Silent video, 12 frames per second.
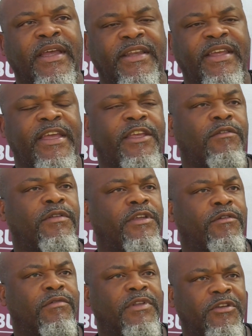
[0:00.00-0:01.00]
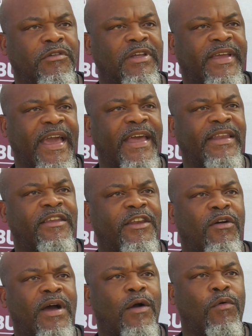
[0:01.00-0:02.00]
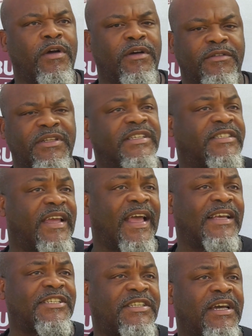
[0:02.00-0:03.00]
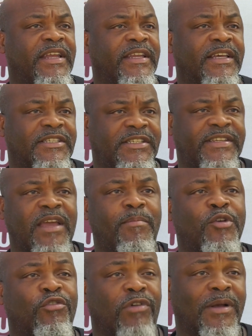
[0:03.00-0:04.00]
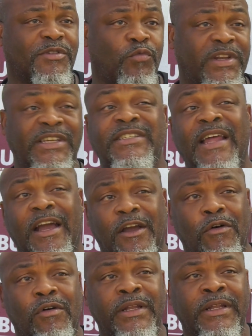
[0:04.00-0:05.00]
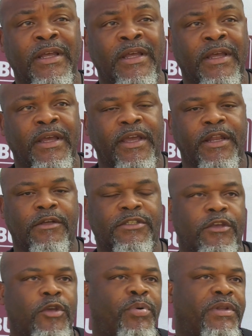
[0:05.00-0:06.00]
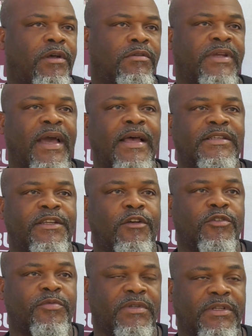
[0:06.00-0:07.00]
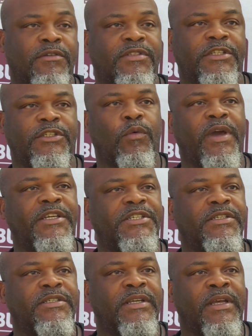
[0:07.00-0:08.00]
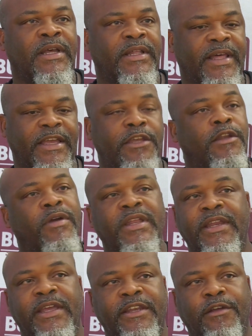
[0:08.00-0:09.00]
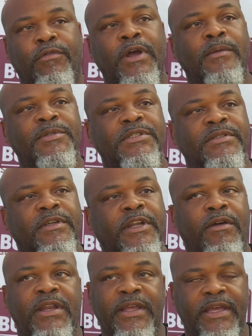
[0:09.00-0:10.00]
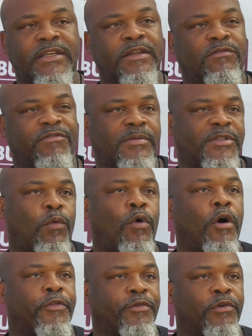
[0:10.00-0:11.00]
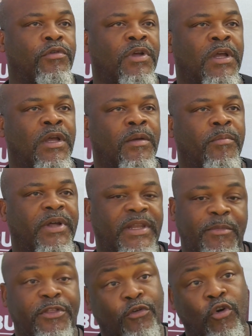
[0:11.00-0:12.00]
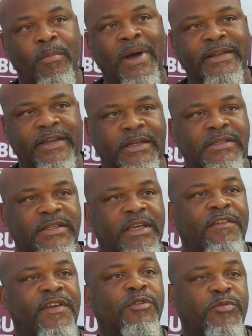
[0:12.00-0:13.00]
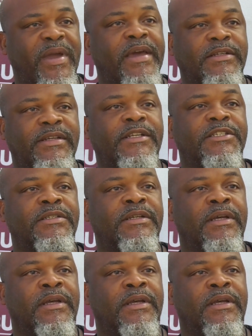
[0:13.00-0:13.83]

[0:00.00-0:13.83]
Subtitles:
And then you look at, you know, how well does the guy study? Does he take mental reps when he's not going? You know, so you put those guys in those situations that you know he didn't get the reps. You know, he didn't get the reps a walk-through, but let me throw him out there to see if he was paying attention.